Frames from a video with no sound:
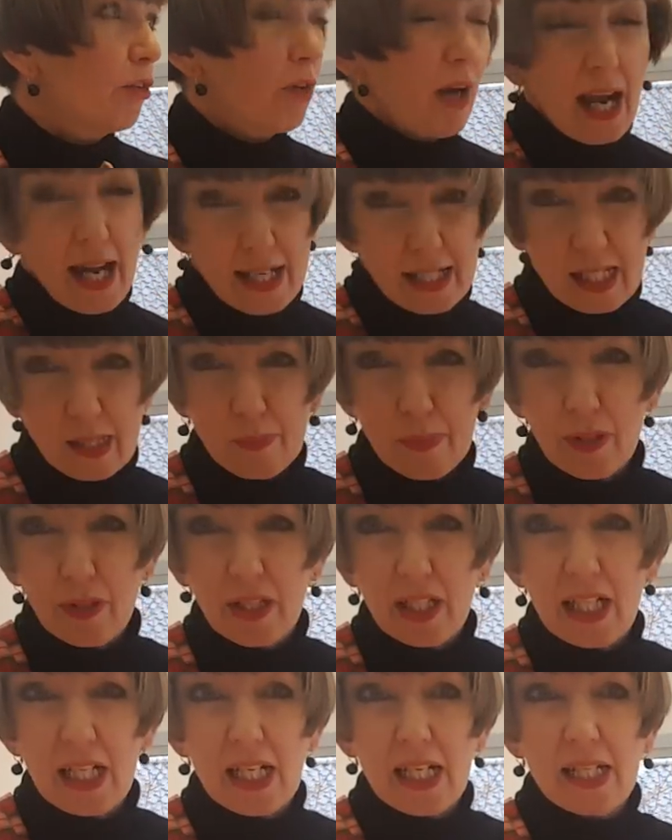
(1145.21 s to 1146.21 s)

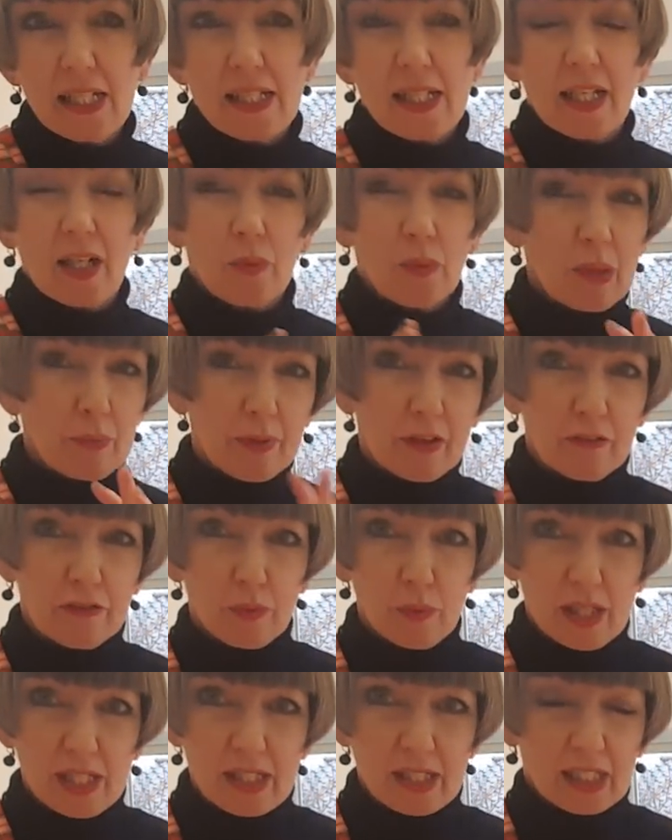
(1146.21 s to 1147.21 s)
raspberries and a wee bit
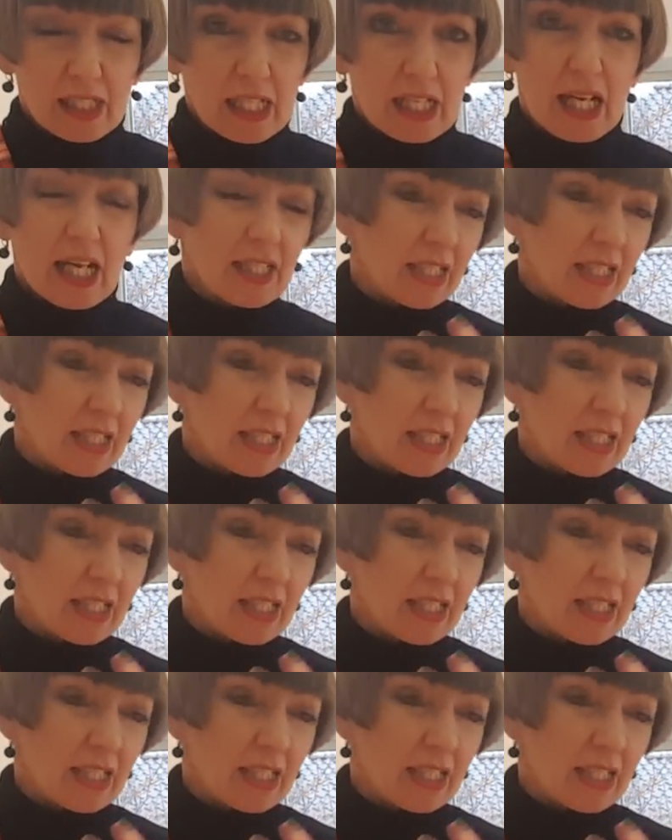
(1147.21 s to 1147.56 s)
of whiskey.